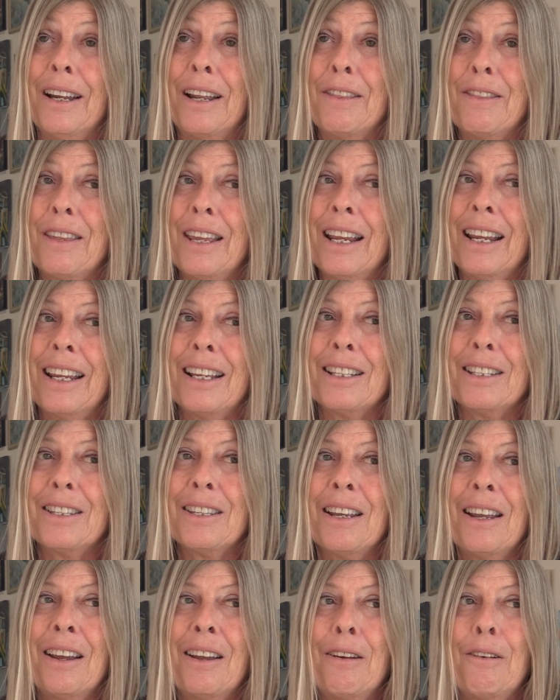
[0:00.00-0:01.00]
I think
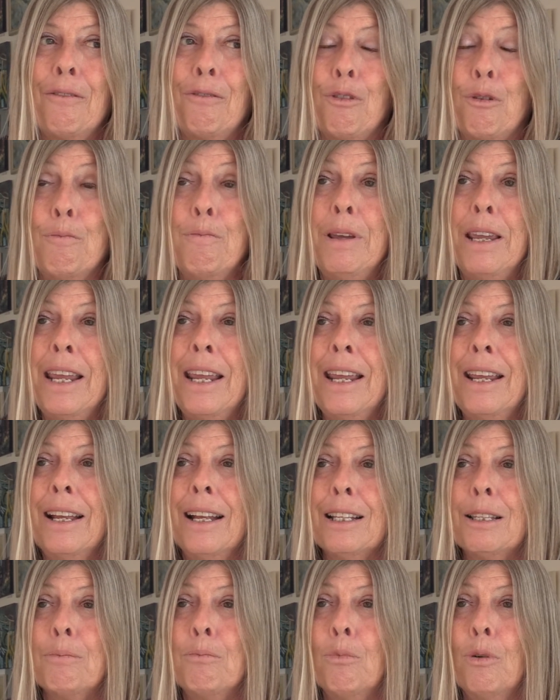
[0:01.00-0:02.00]
for me,
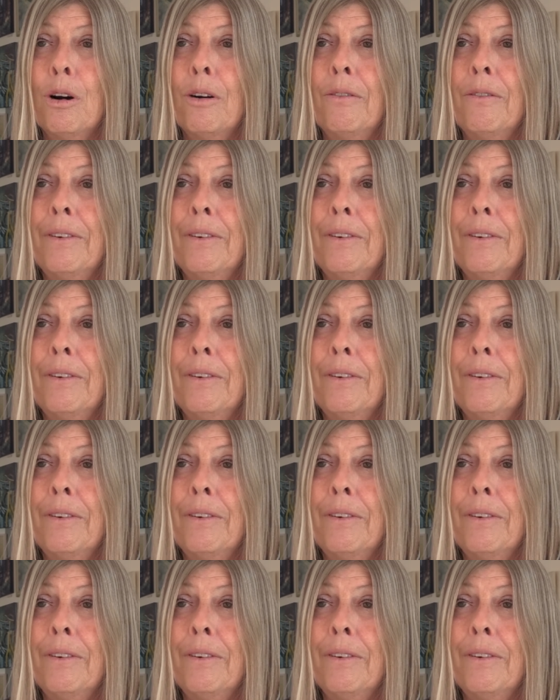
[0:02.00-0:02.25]
it's more